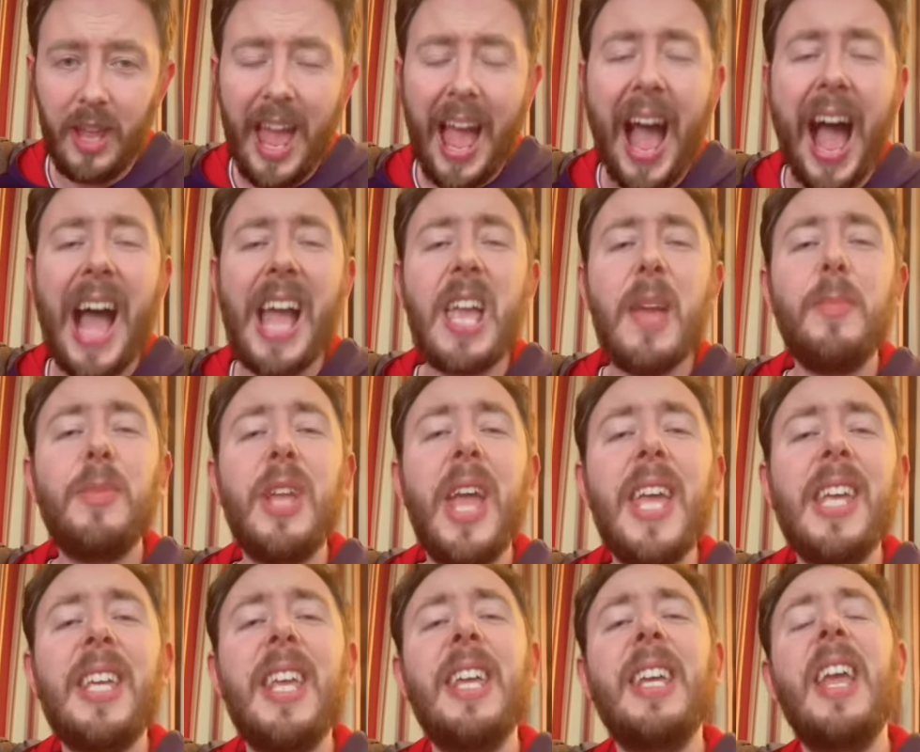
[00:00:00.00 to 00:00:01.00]
I am
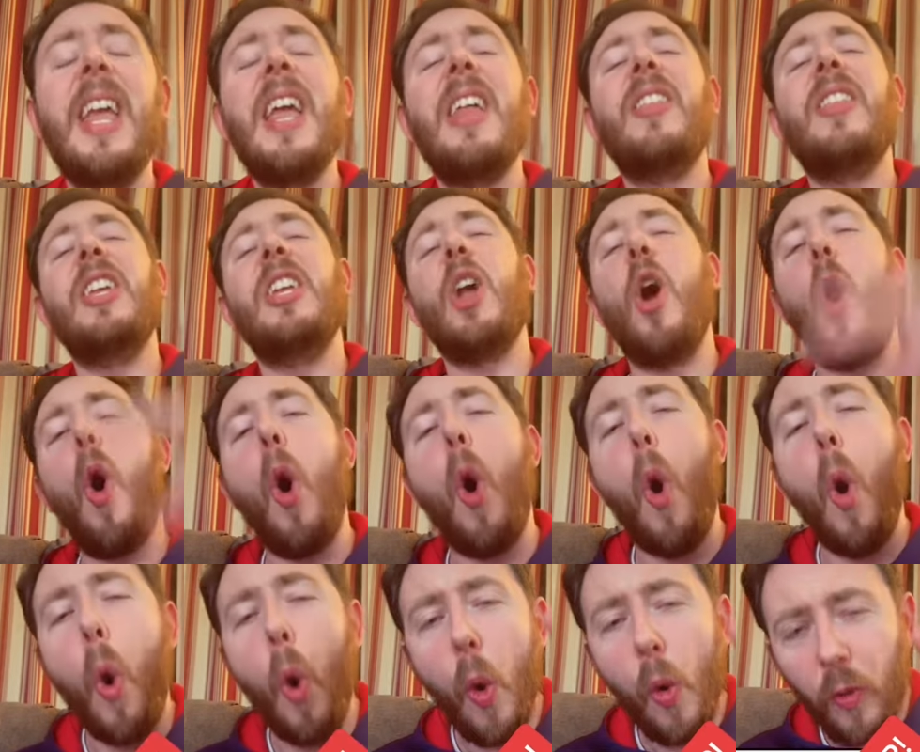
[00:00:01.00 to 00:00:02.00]
taking the
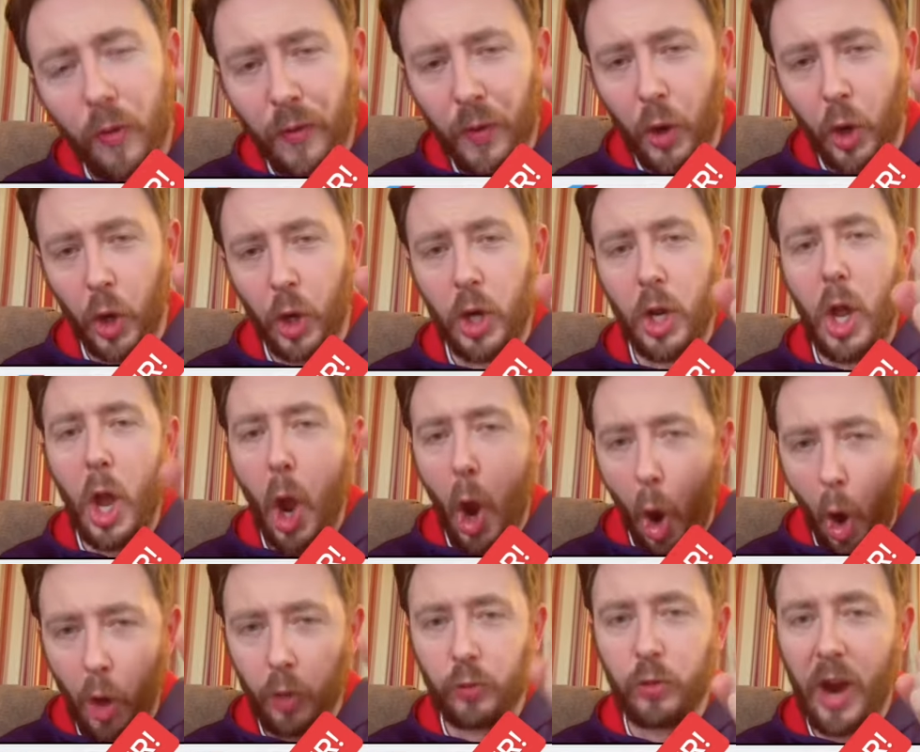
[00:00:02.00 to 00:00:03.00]
over
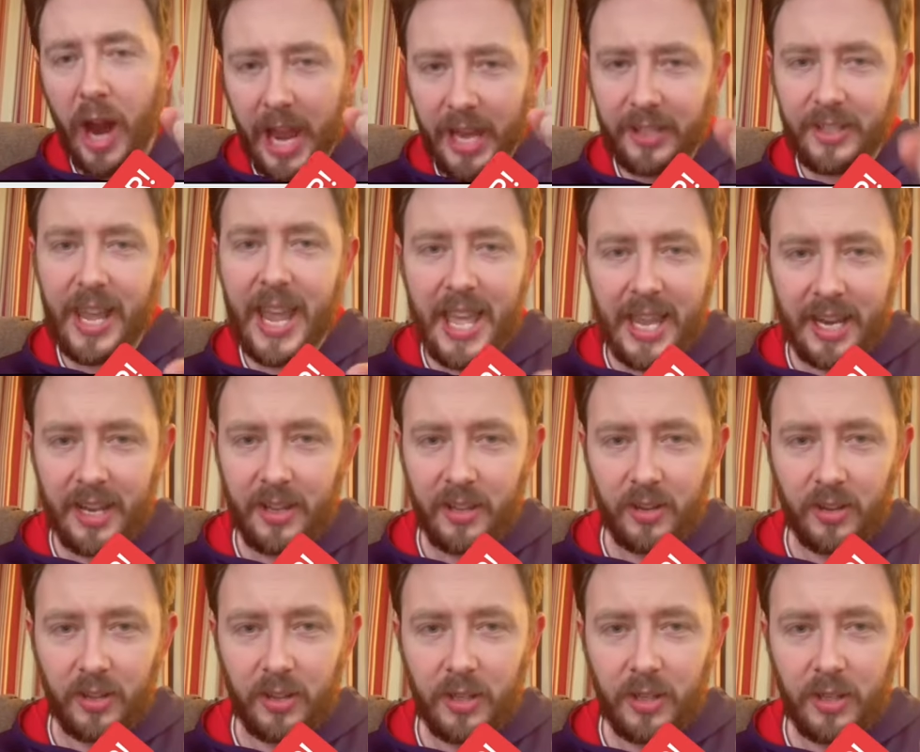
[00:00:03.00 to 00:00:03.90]
on Ryan Tannehill.